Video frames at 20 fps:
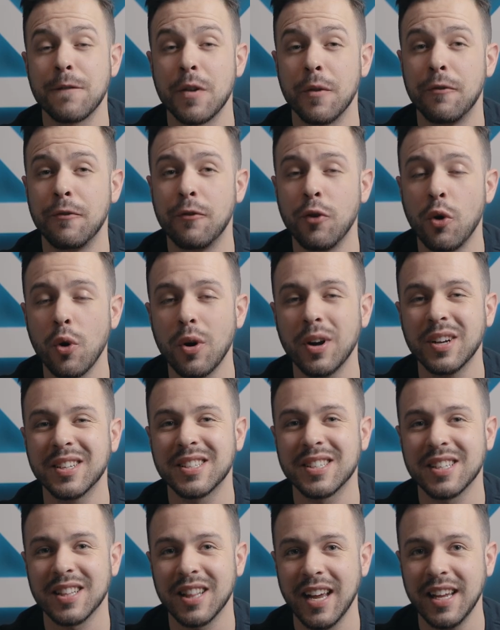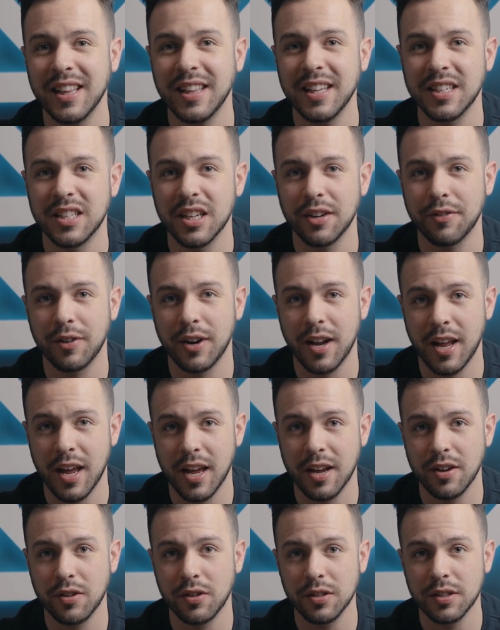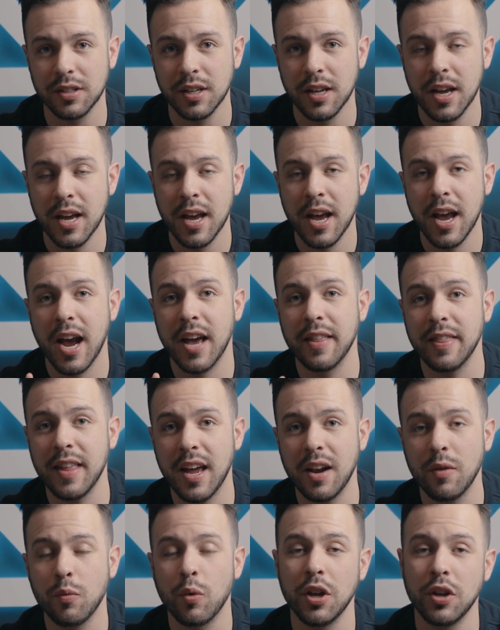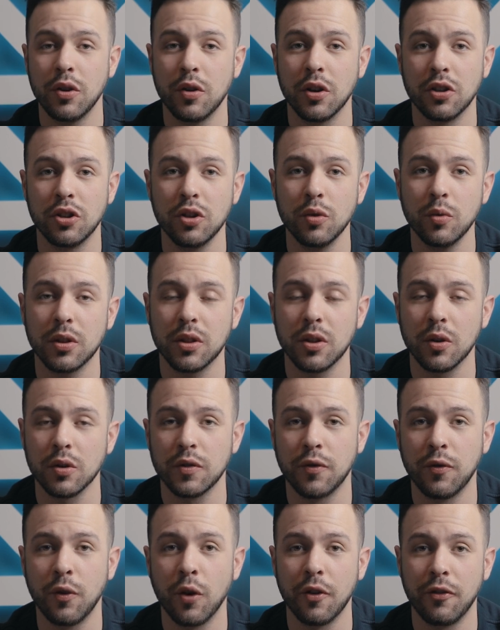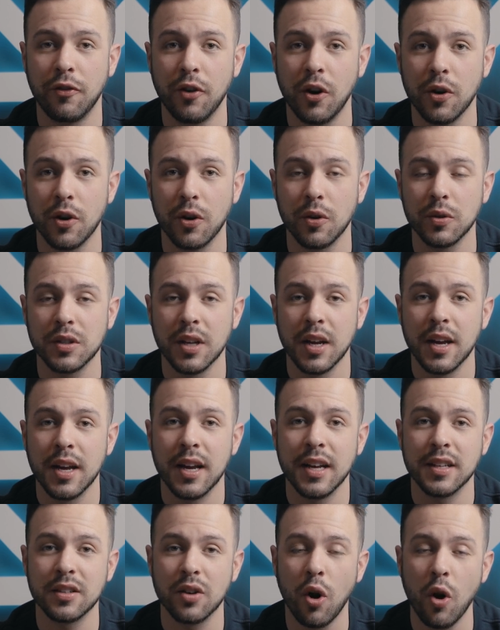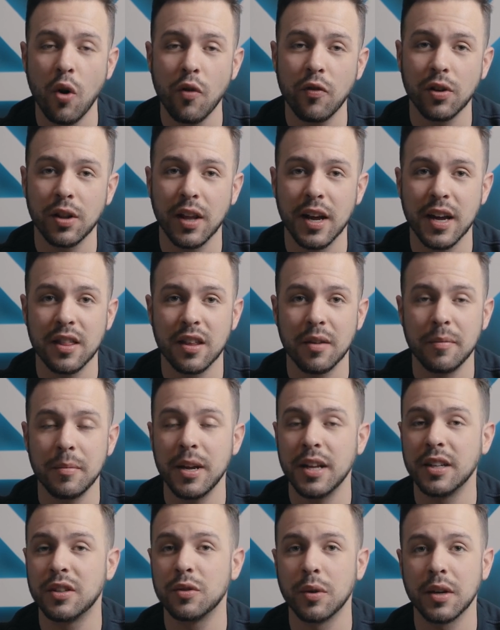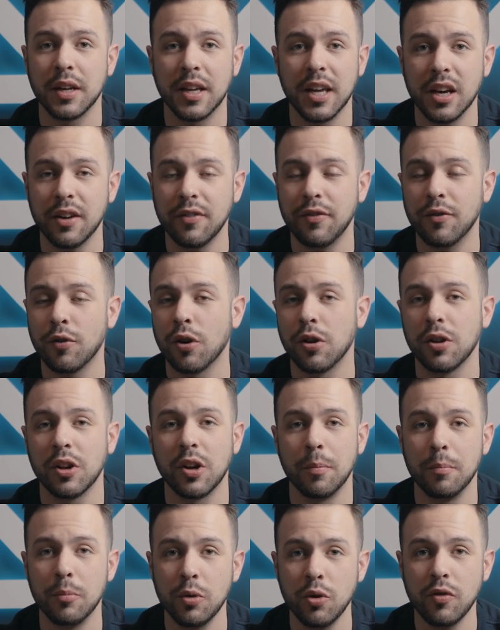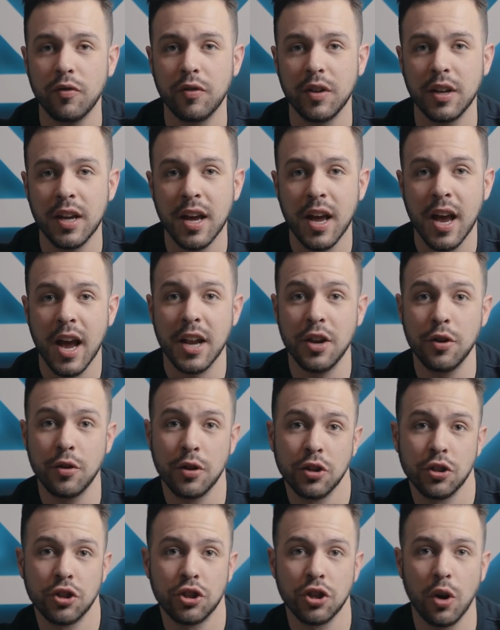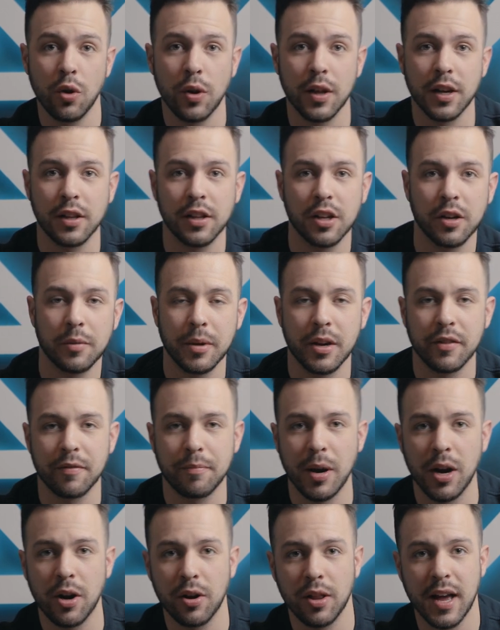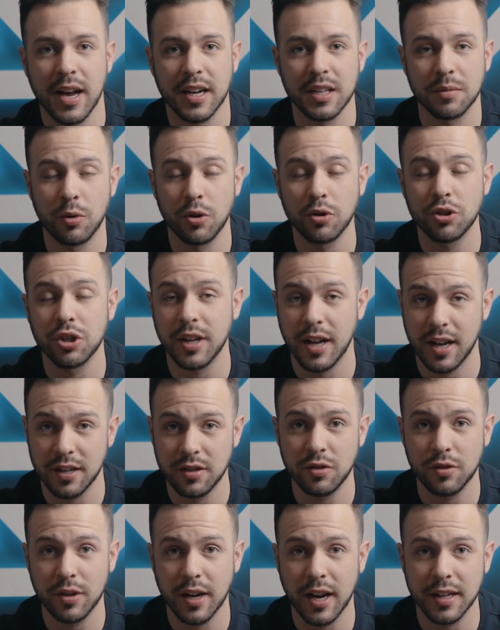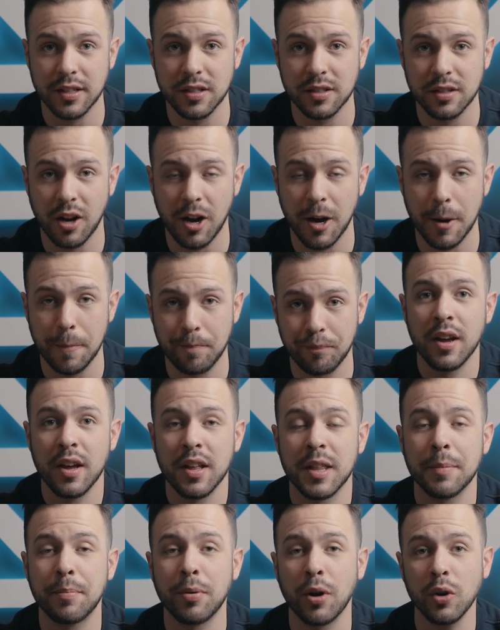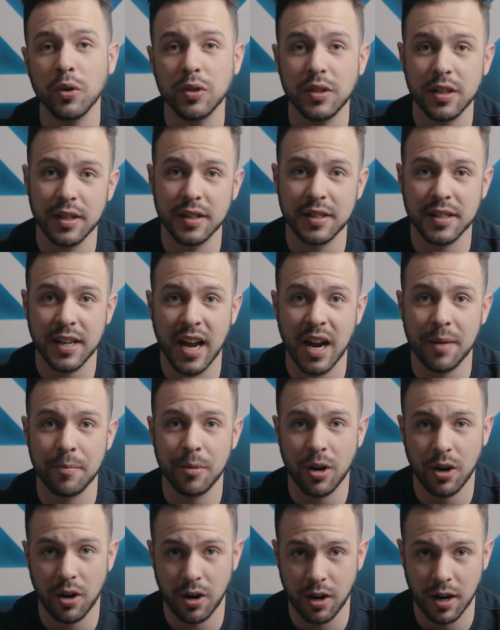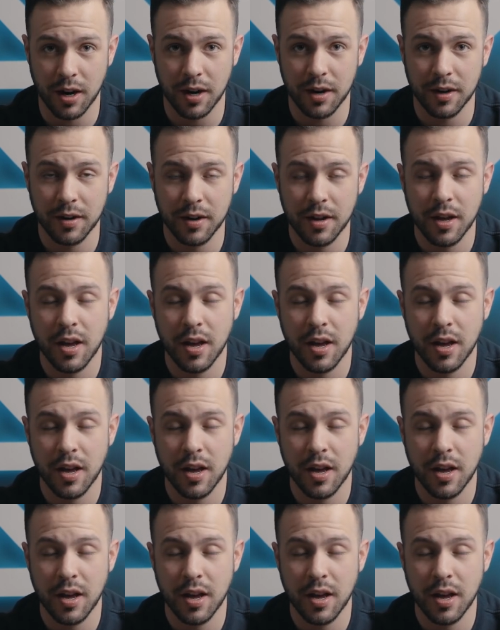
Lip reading: from four slightly different angles, and then what you can do with those four photos is overlay them into a GIF or a little movie, and you can show like a little bit of parallax motion, as you guys saw. The pros to this camera are,